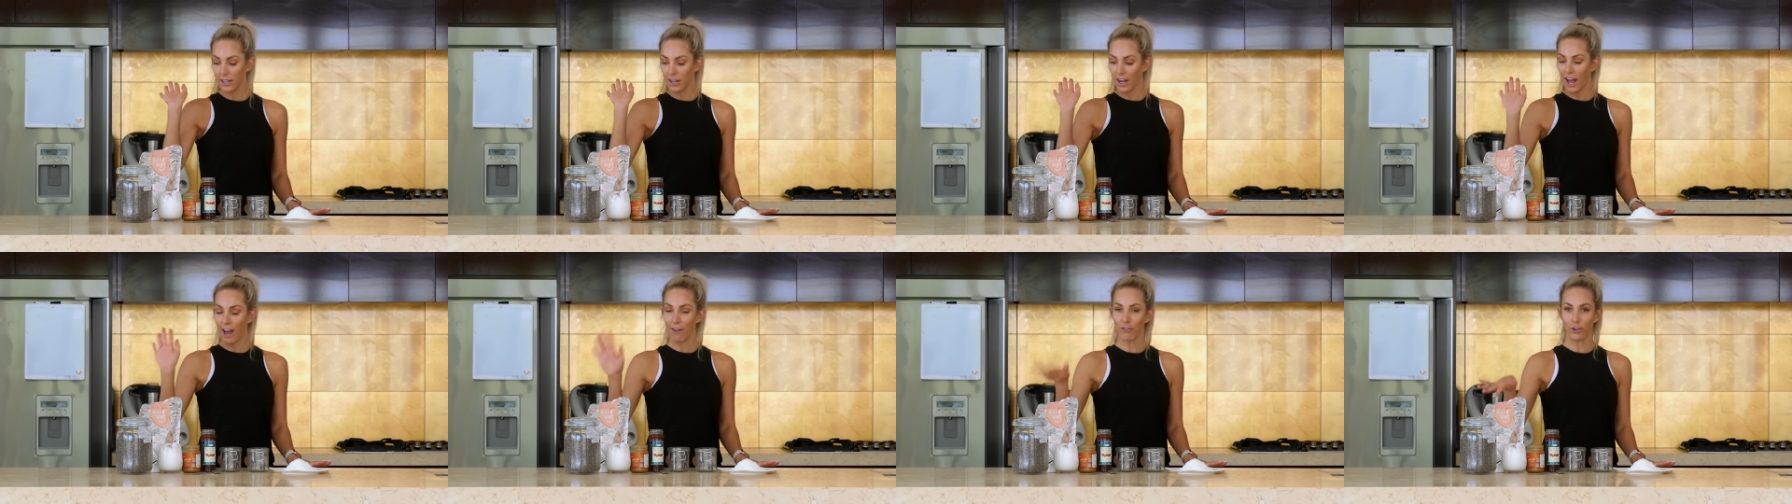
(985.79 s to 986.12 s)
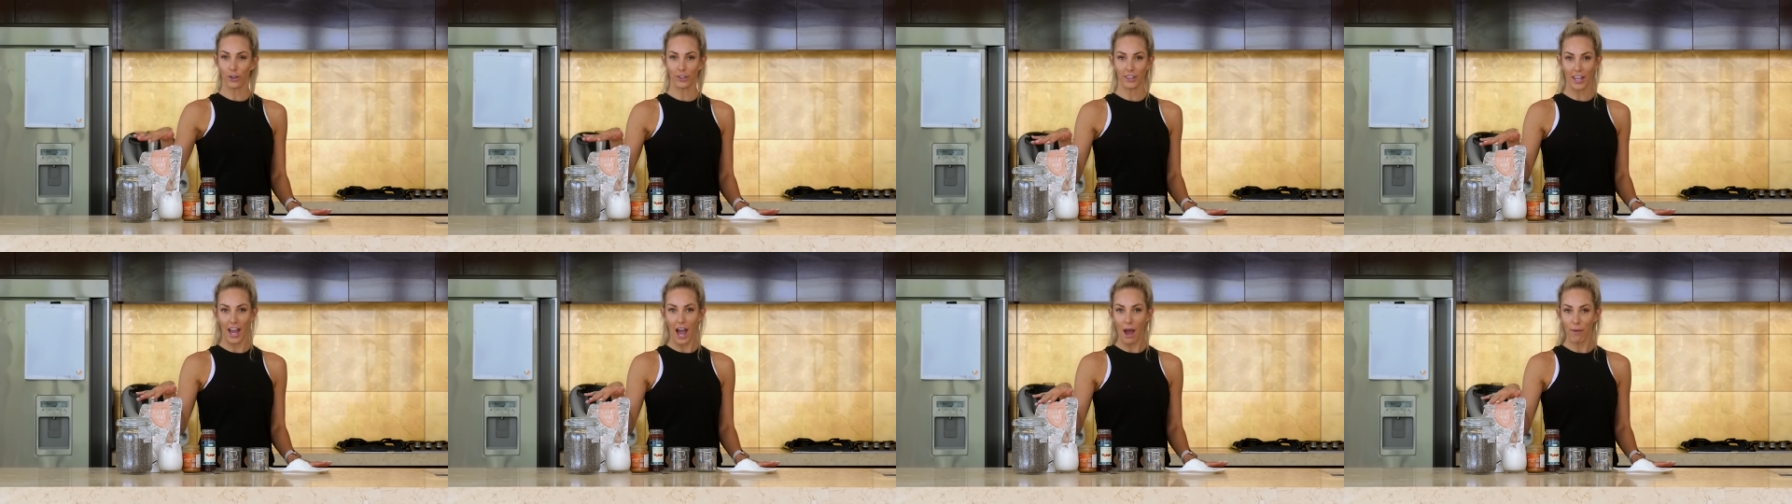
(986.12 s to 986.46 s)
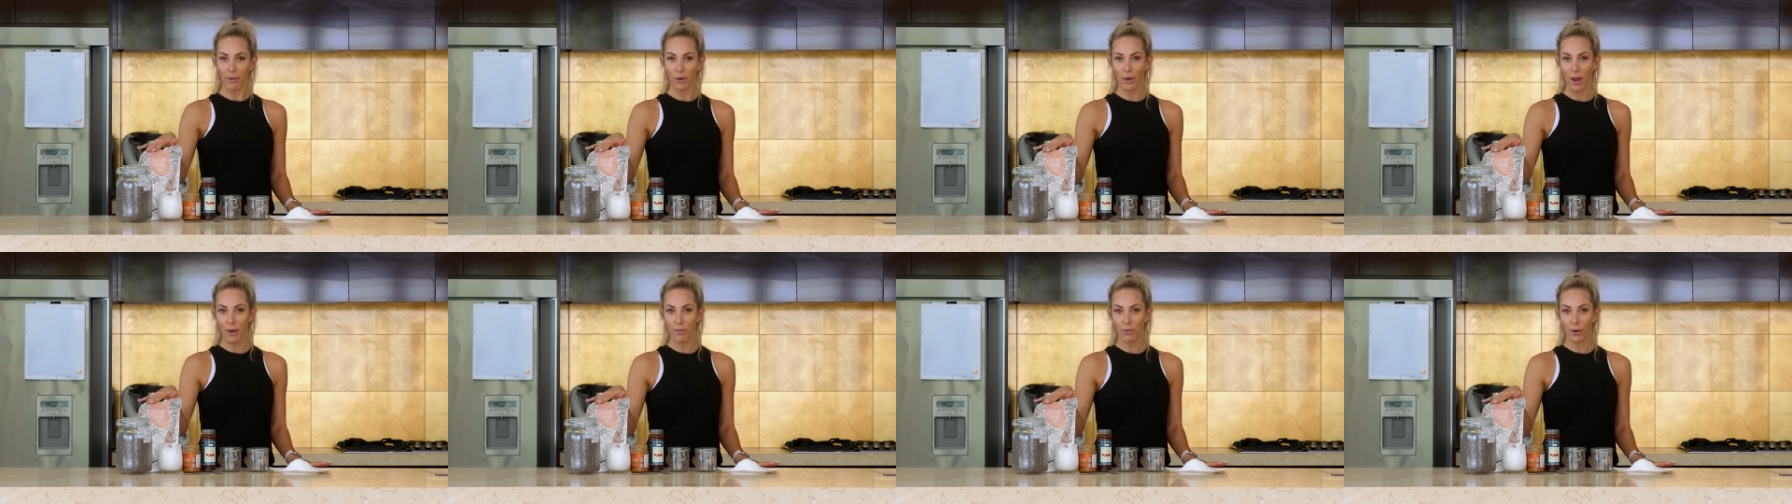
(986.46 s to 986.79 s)
I've got the
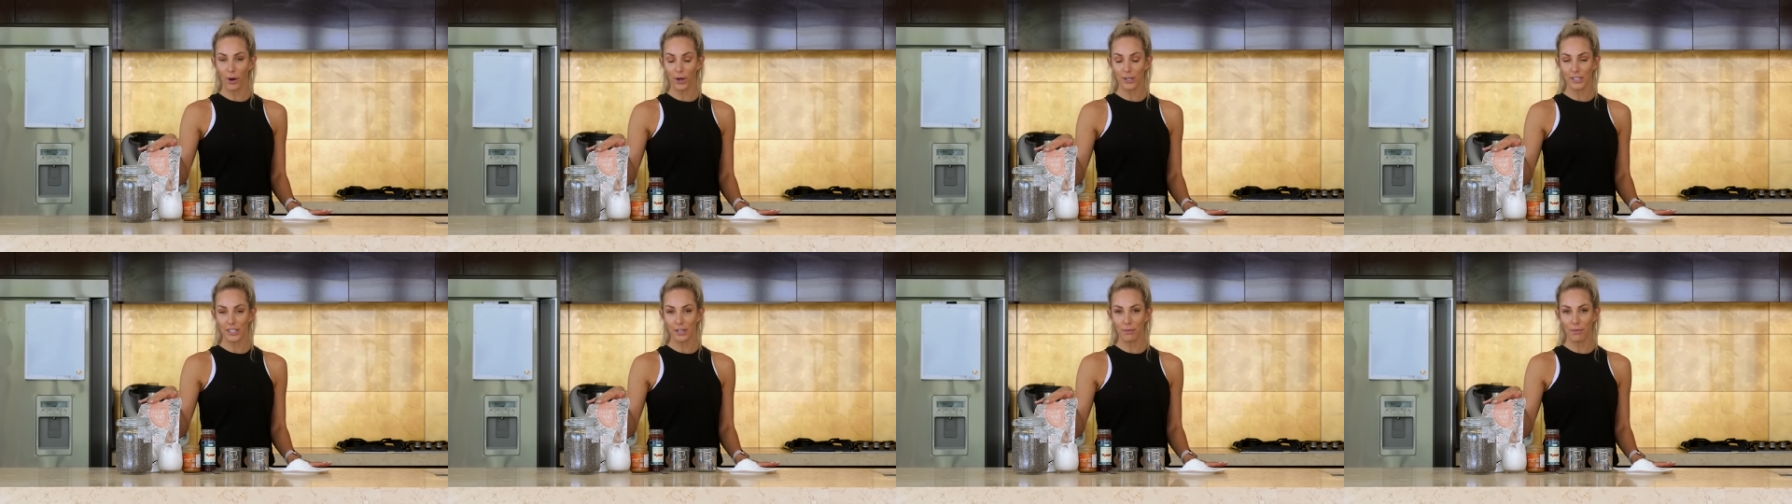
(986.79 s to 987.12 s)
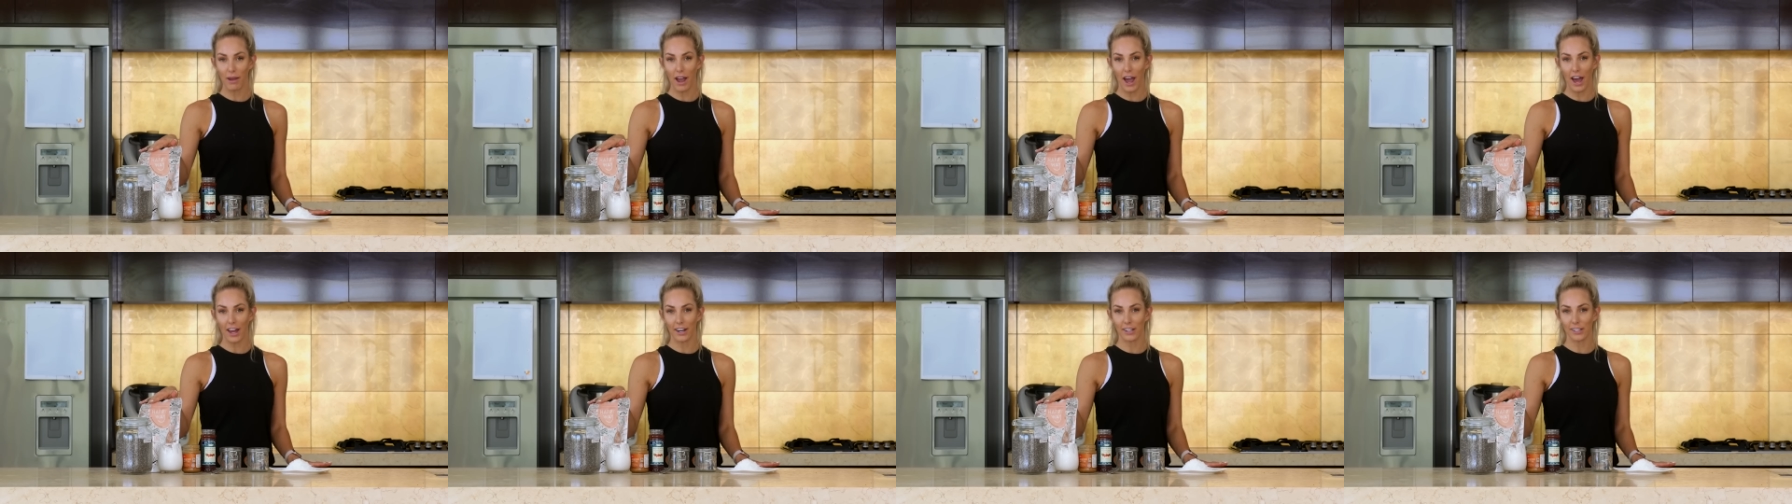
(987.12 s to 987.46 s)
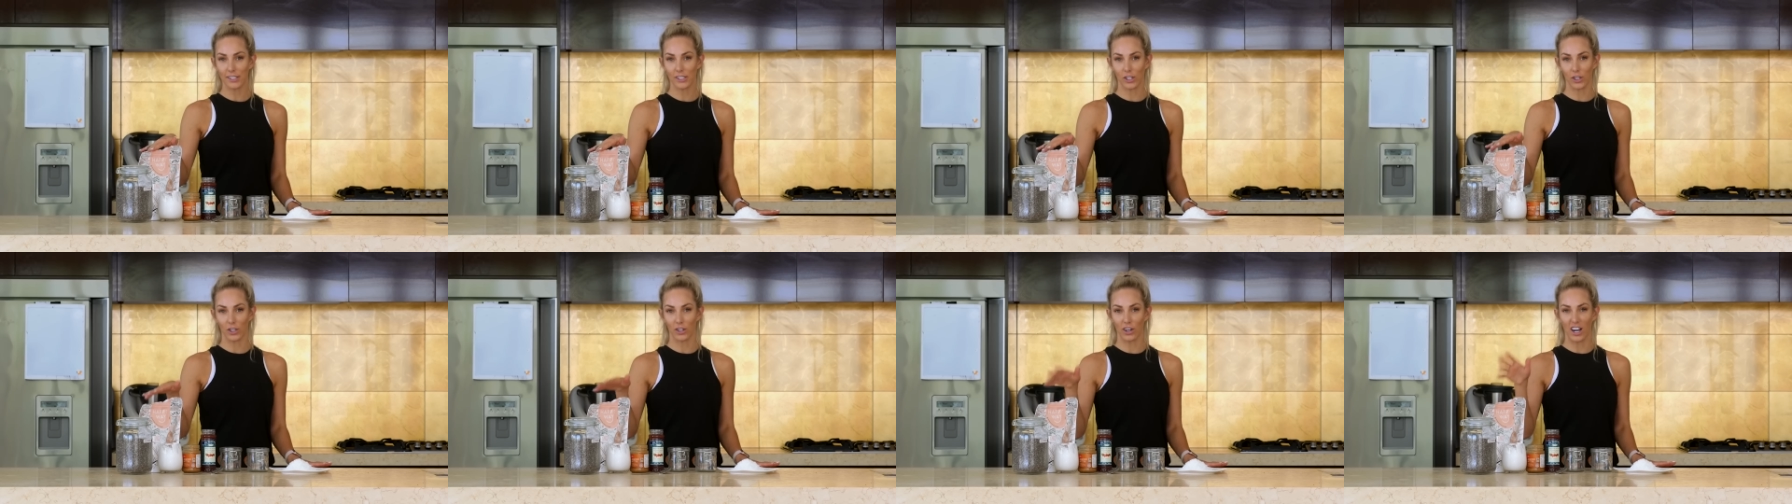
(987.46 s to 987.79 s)
Happy Whey protein powder,
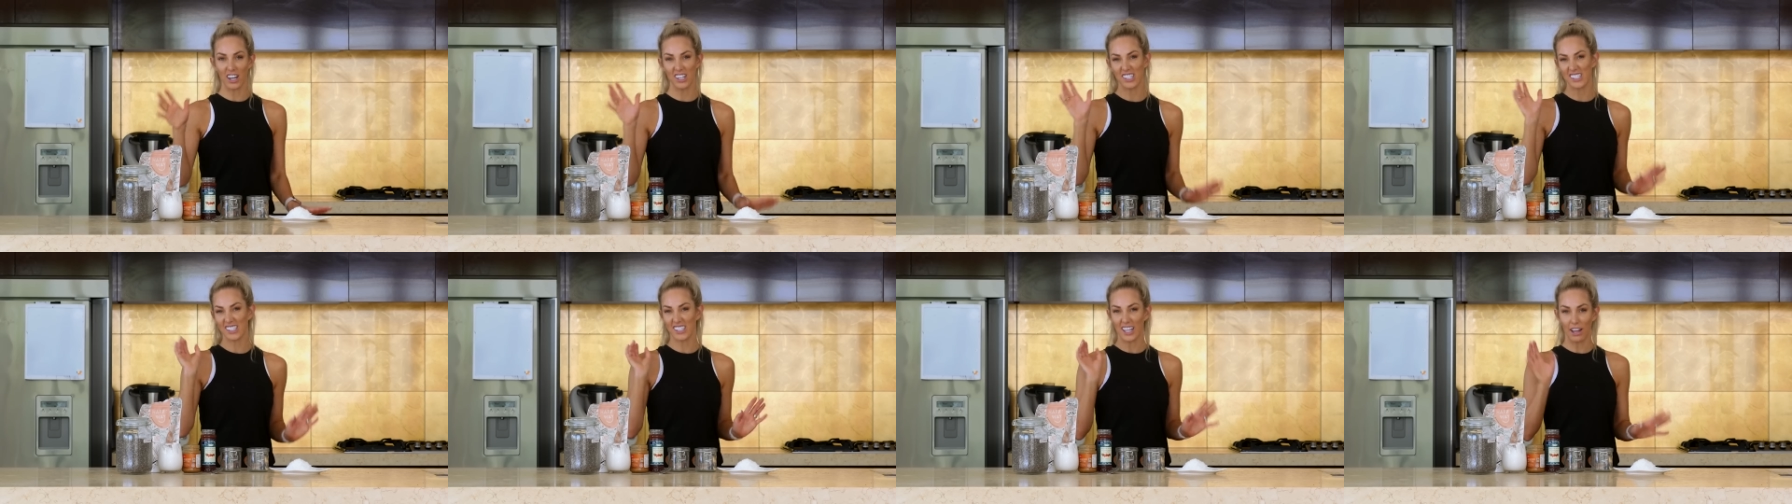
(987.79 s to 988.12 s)
so I just